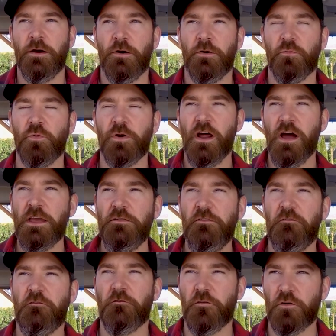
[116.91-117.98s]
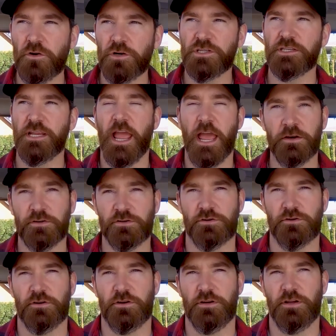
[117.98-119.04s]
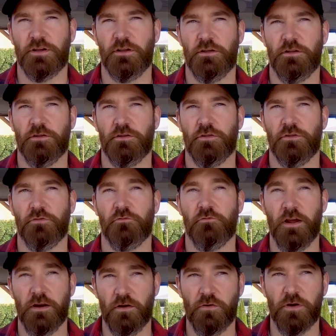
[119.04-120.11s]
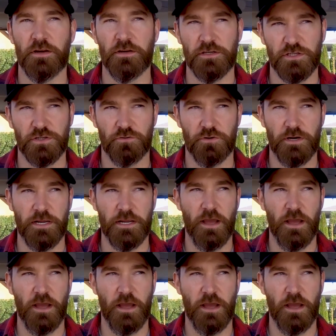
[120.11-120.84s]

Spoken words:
When I first entered the reno industry,